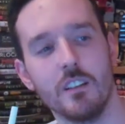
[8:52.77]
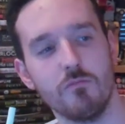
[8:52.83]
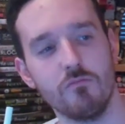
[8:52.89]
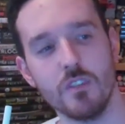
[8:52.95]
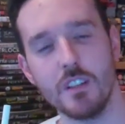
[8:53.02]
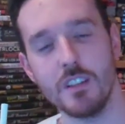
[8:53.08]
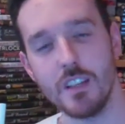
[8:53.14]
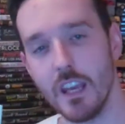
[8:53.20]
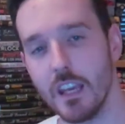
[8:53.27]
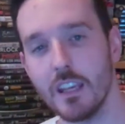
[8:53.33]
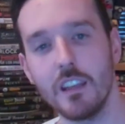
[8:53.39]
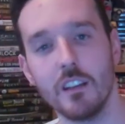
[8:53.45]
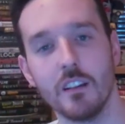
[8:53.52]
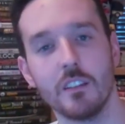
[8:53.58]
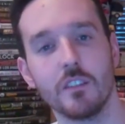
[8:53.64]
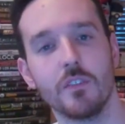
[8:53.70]

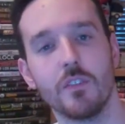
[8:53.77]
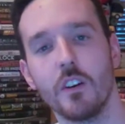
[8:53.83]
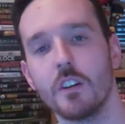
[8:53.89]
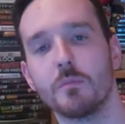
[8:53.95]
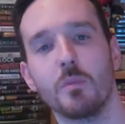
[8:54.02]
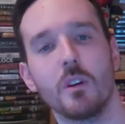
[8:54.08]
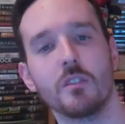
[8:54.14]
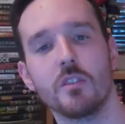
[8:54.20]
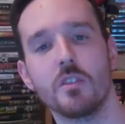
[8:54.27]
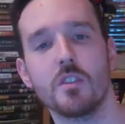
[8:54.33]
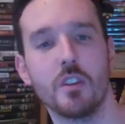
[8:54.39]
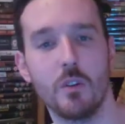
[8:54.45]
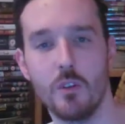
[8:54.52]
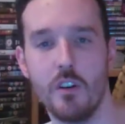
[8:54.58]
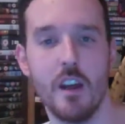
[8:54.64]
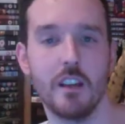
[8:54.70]
ridiculous first-person
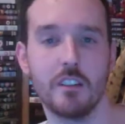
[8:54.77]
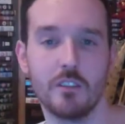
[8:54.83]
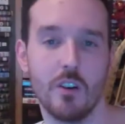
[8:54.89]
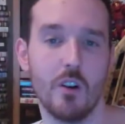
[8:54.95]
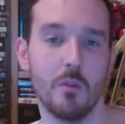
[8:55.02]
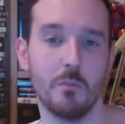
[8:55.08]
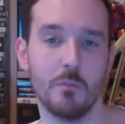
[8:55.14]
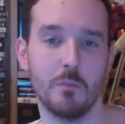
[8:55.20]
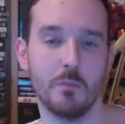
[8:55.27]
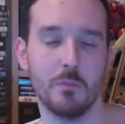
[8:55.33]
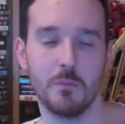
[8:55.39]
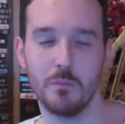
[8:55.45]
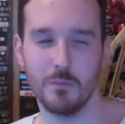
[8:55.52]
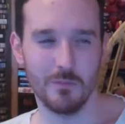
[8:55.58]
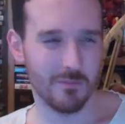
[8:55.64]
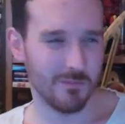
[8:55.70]
shooter X COM.
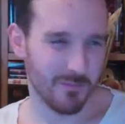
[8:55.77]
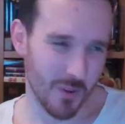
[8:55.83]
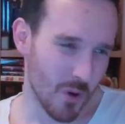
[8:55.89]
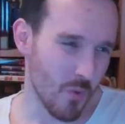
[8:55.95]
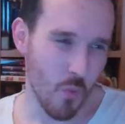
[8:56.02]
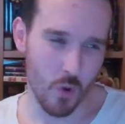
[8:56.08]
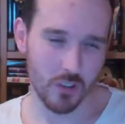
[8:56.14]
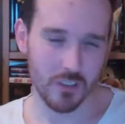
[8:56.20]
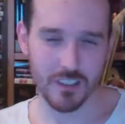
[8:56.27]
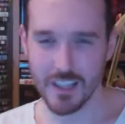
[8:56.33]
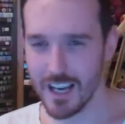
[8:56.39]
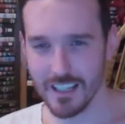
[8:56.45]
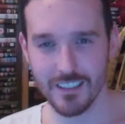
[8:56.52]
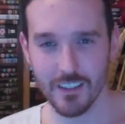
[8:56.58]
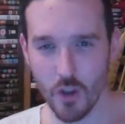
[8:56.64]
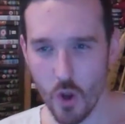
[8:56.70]
Who wants
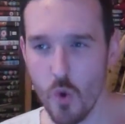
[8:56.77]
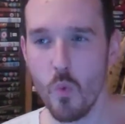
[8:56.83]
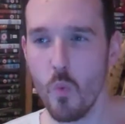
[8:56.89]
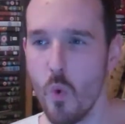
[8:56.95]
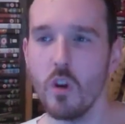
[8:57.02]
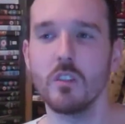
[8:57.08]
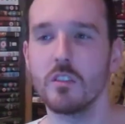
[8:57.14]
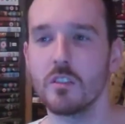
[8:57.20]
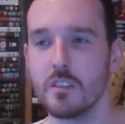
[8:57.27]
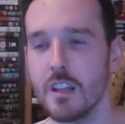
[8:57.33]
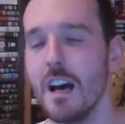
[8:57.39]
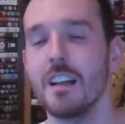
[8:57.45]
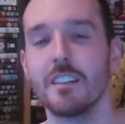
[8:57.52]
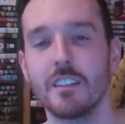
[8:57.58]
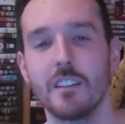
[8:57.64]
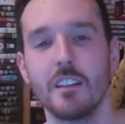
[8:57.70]
that? Who wants
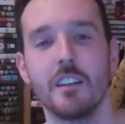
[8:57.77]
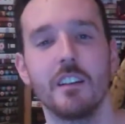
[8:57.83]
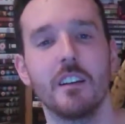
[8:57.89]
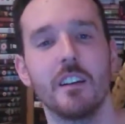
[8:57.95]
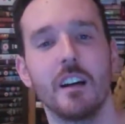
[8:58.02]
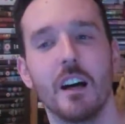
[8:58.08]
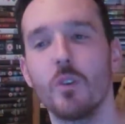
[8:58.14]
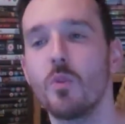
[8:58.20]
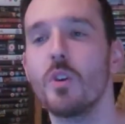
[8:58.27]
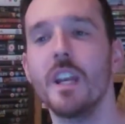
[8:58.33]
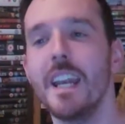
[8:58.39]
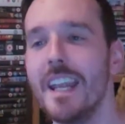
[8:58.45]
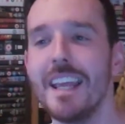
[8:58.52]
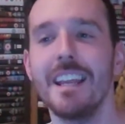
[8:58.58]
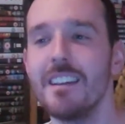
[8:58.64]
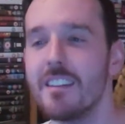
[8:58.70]
that? I don't
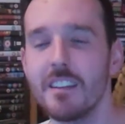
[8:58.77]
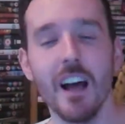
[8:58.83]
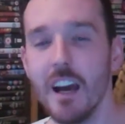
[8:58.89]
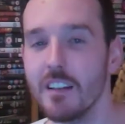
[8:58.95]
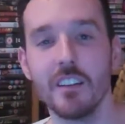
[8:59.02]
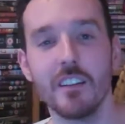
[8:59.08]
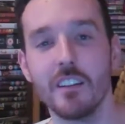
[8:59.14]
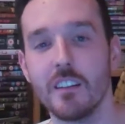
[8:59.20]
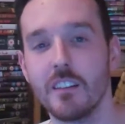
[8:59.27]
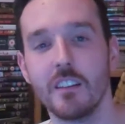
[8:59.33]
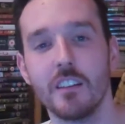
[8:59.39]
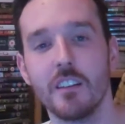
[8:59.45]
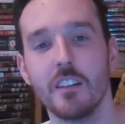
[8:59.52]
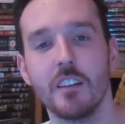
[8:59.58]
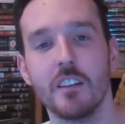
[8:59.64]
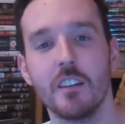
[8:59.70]
need that.
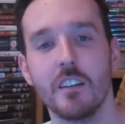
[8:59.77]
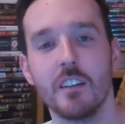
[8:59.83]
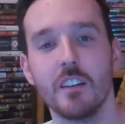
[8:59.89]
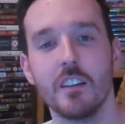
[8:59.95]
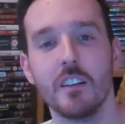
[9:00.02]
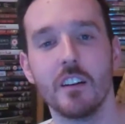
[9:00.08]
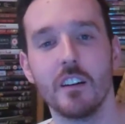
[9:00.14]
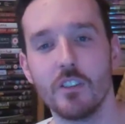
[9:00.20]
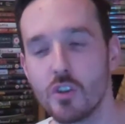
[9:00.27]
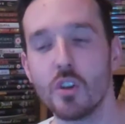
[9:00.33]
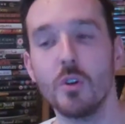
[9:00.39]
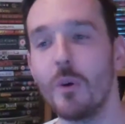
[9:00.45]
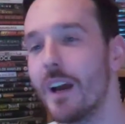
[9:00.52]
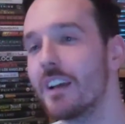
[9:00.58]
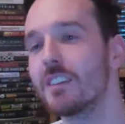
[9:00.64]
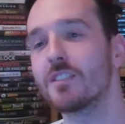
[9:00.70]

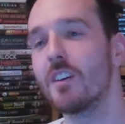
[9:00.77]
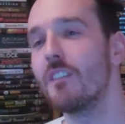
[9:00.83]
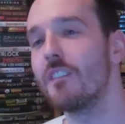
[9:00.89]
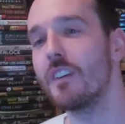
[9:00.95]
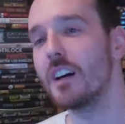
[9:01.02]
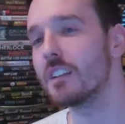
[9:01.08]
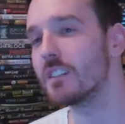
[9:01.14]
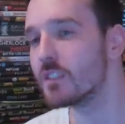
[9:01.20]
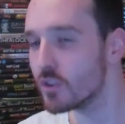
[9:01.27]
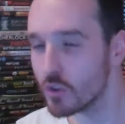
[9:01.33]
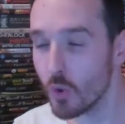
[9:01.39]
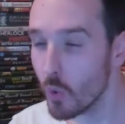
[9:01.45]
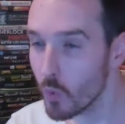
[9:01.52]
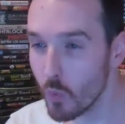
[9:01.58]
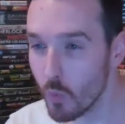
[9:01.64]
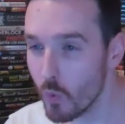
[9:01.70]
True X COM fans
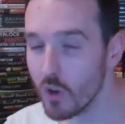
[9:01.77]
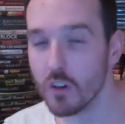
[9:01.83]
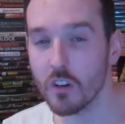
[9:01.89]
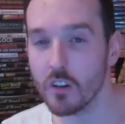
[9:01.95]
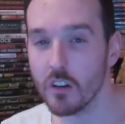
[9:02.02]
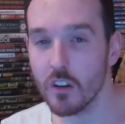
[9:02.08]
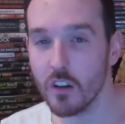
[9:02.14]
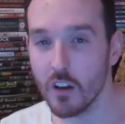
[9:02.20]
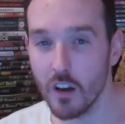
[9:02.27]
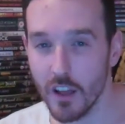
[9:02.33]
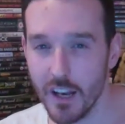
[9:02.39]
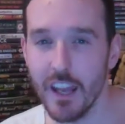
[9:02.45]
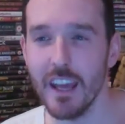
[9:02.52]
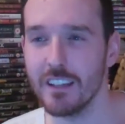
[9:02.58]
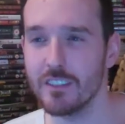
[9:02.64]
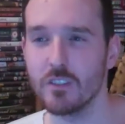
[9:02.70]
don't want an
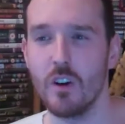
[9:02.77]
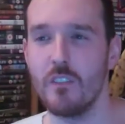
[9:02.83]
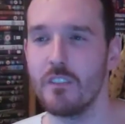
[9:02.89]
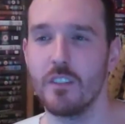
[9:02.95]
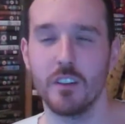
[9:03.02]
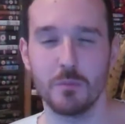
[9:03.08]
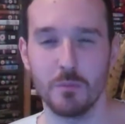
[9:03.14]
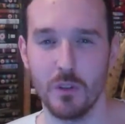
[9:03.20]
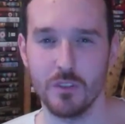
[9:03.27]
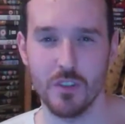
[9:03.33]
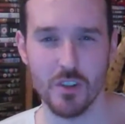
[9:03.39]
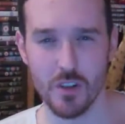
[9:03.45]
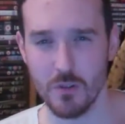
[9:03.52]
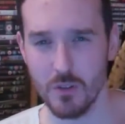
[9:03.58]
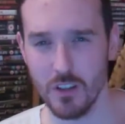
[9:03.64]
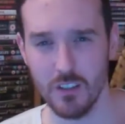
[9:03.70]
X COM first-person
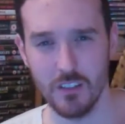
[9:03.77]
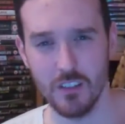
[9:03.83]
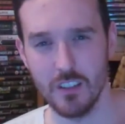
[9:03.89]
shooter.